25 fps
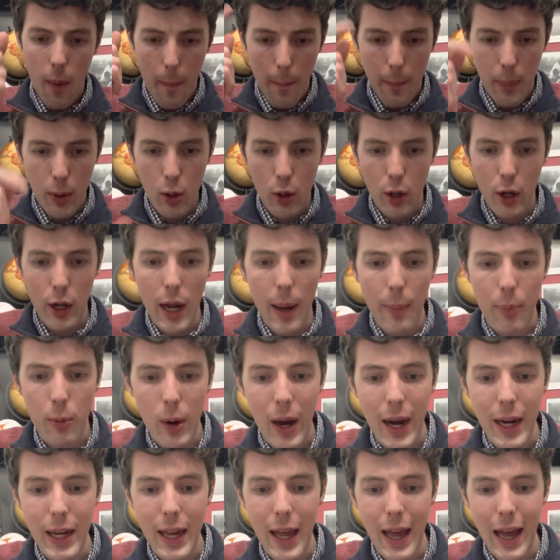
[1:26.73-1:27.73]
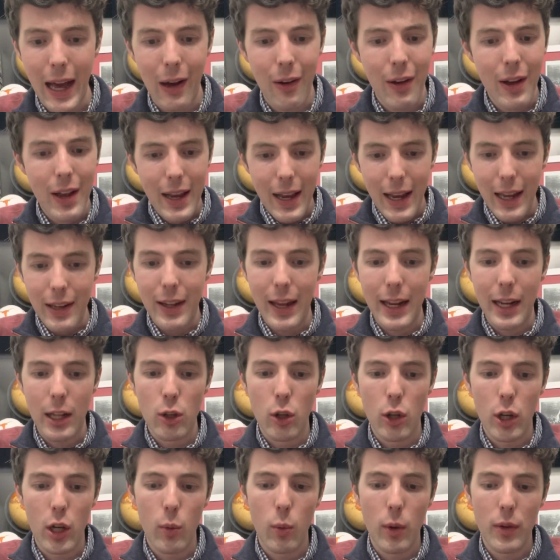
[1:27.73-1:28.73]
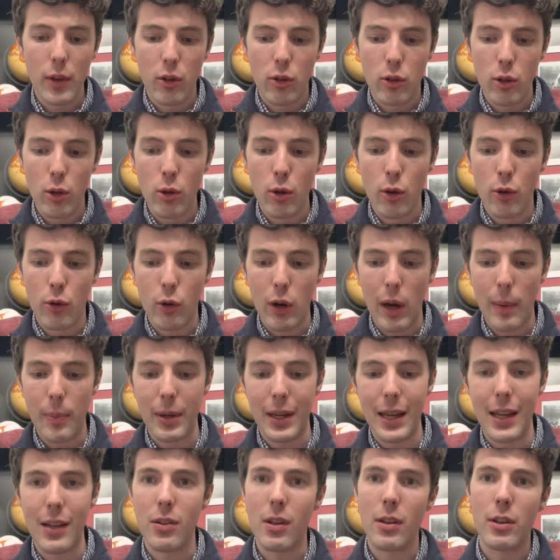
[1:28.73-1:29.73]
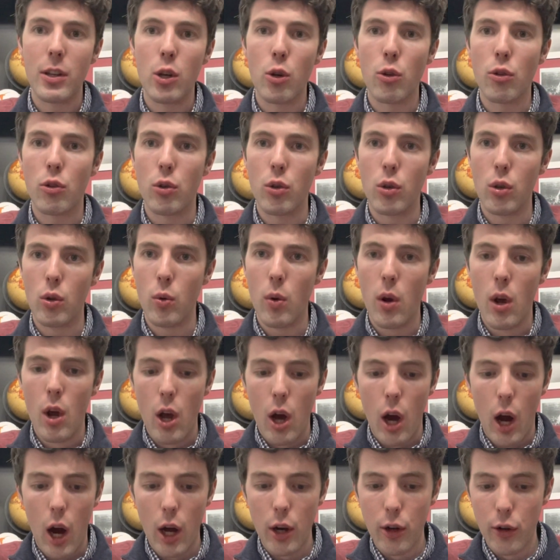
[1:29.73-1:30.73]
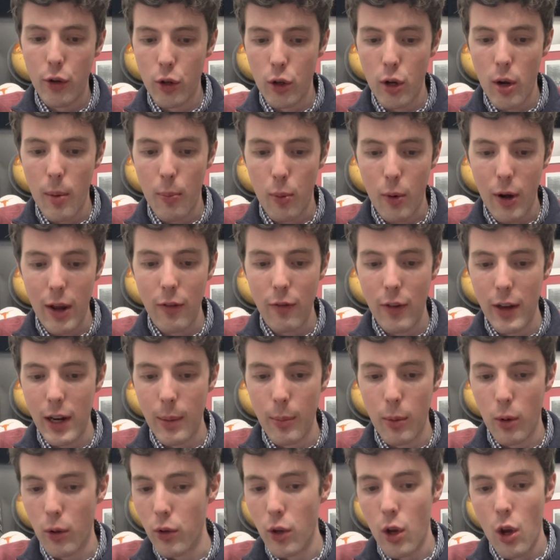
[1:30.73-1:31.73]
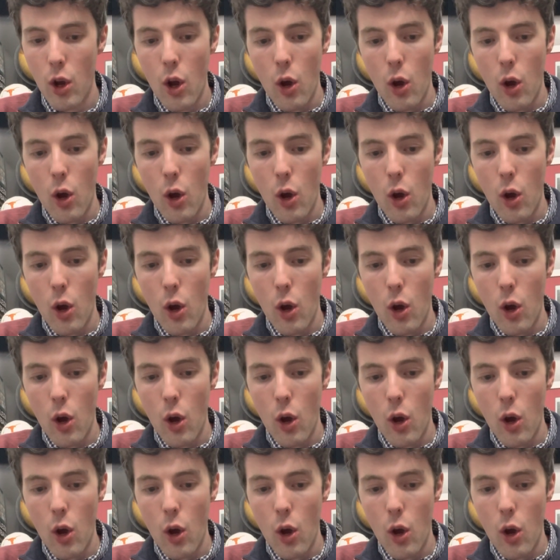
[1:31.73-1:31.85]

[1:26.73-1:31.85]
pull it up right now and take a look at what the Sooners are up against in year two under Brent Venables.